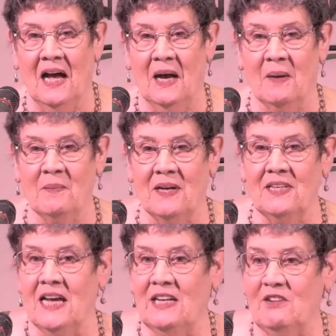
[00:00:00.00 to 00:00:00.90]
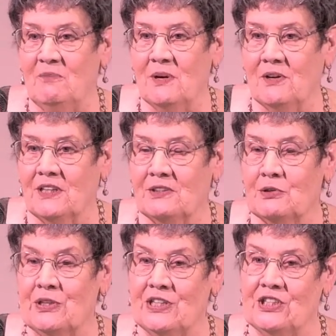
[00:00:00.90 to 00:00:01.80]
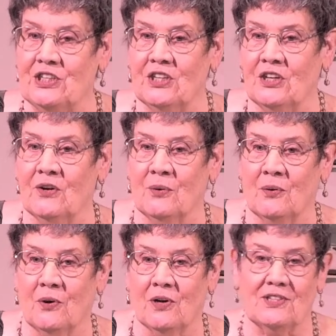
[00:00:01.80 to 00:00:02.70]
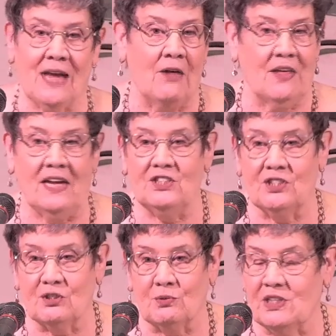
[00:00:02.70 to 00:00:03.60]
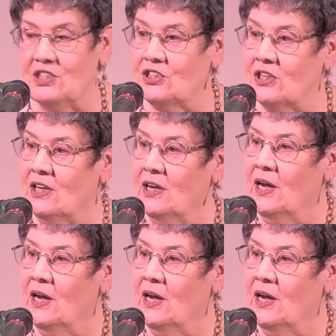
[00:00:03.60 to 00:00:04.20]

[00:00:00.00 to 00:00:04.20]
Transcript: a Native American tradition or a South Asian tradition